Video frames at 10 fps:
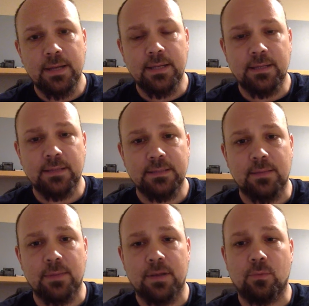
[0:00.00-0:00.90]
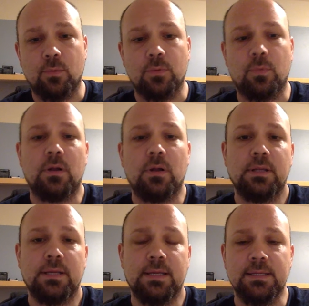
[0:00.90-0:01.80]
idea that's come out of the word
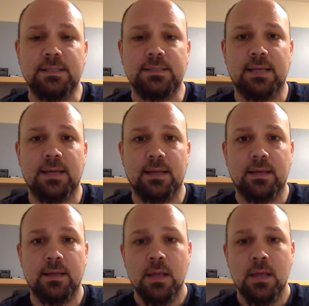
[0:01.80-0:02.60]
wall is some